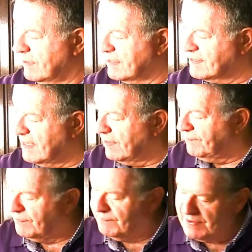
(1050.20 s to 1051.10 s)
itself
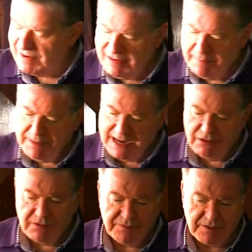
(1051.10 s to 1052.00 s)
a very
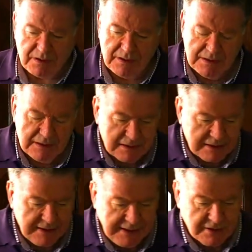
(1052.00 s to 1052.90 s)
powerful
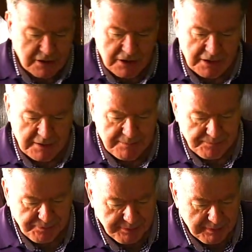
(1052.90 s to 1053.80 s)
cri de coeur.
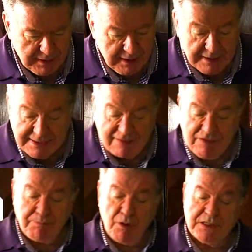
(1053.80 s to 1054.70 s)

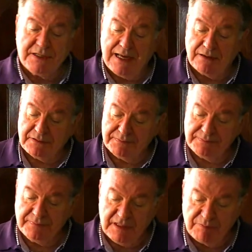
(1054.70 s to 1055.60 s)
Tevet pointed out
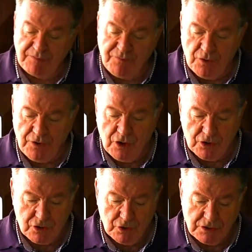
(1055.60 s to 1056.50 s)
that before the
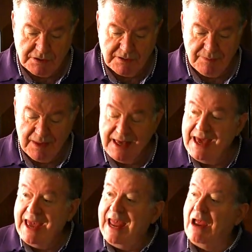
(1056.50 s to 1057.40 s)
Holocaust,
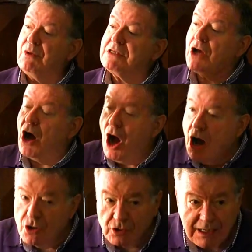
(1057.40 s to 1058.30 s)
it was
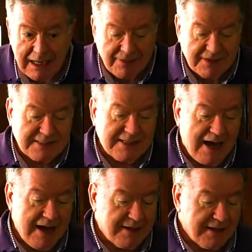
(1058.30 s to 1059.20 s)
only the
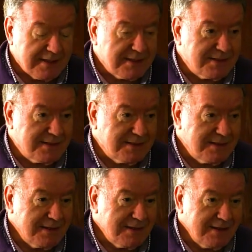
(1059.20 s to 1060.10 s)

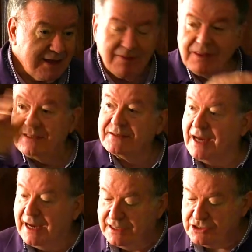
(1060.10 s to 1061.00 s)
Zionists in the
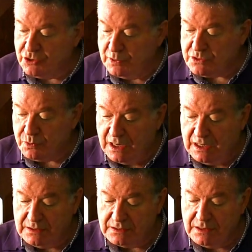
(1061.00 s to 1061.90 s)
entire Jewish
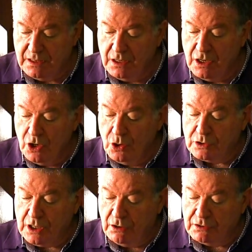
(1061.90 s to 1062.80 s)
world who
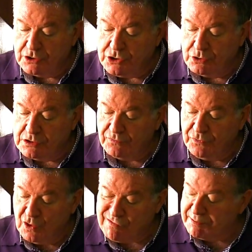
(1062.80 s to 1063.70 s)
told the Jews of
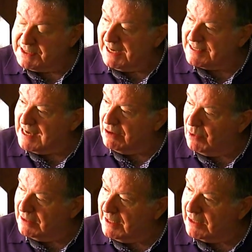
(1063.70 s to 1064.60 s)
Europe to get out
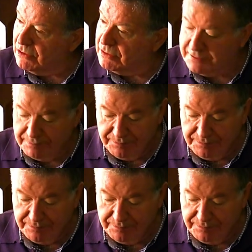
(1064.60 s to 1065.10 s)
while they could.